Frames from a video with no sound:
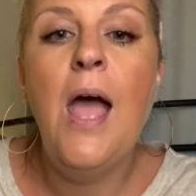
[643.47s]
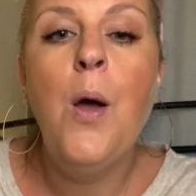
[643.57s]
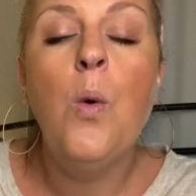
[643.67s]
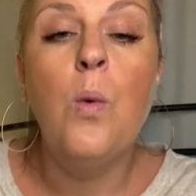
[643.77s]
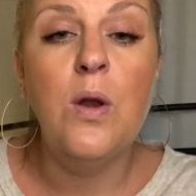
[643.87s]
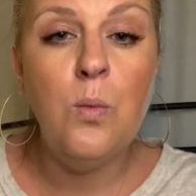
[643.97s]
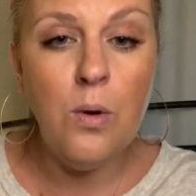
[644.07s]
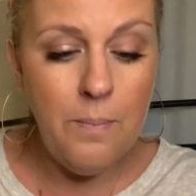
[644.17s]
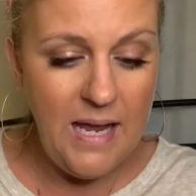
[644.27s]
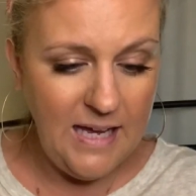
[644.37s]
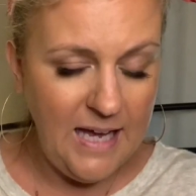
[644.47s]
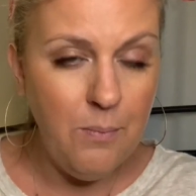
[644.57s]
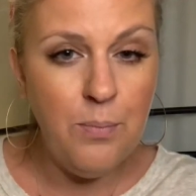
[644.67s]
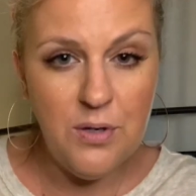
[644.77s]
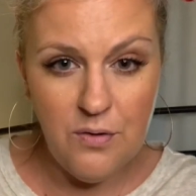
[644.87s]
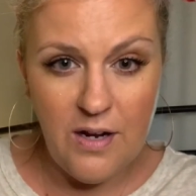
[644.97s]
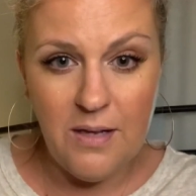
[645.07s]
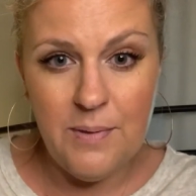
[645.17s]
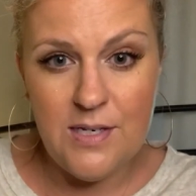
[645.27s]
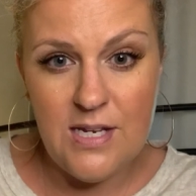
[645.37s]
when we're making book
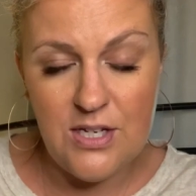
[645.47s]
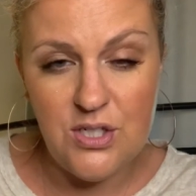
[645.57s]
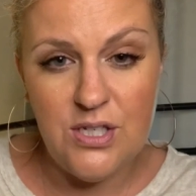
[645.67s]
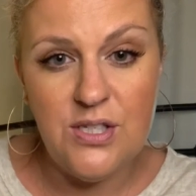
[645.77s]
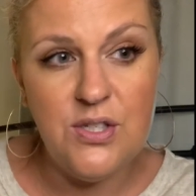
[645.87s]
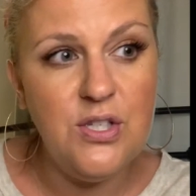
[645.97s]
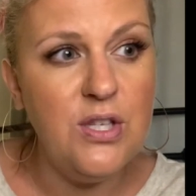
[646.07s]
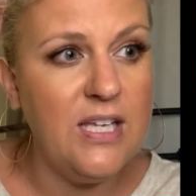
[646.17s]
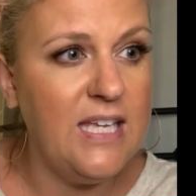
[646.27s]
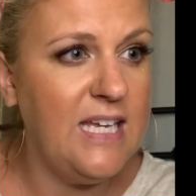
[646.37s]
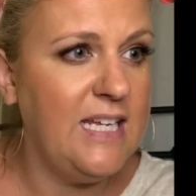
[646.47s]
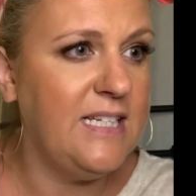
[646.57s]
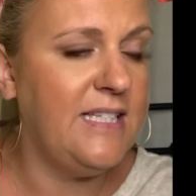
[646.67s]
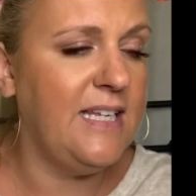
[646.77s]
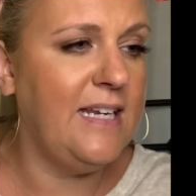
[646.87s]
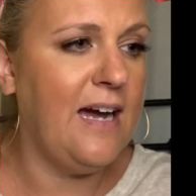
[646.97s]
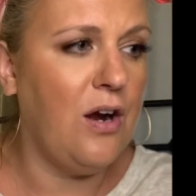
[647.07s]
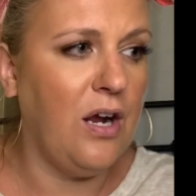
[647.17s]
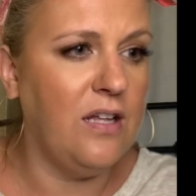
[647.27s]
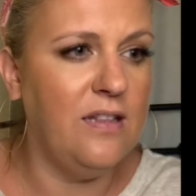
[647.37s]
recommendations to the kids in our
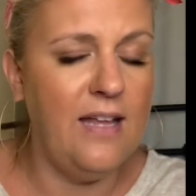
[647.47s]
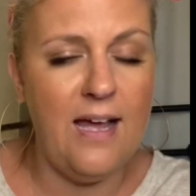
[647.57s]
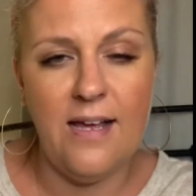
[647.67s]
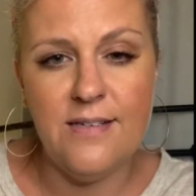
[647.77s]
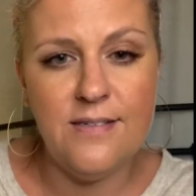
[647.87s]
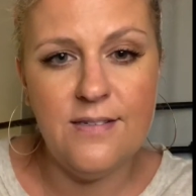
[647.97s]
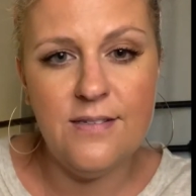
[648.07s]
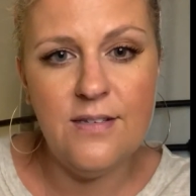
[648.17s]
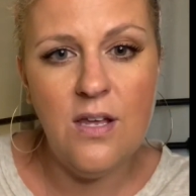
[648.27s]
class,